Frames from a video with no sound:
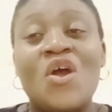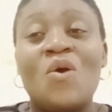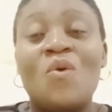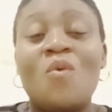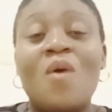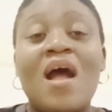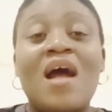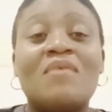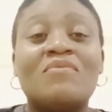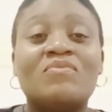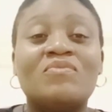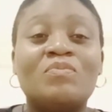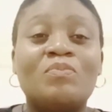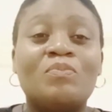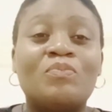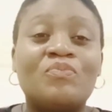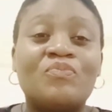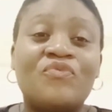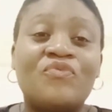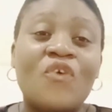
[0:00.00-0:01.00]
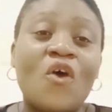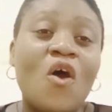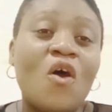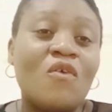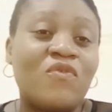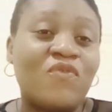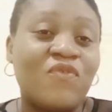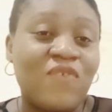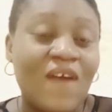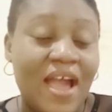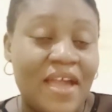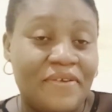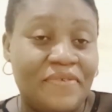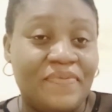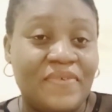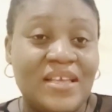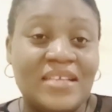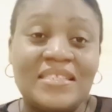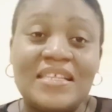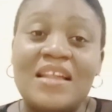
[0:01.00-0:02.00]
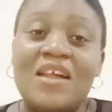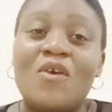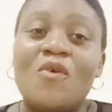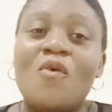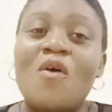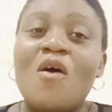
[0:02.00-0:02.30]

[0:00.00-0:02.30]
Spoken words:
145 instead of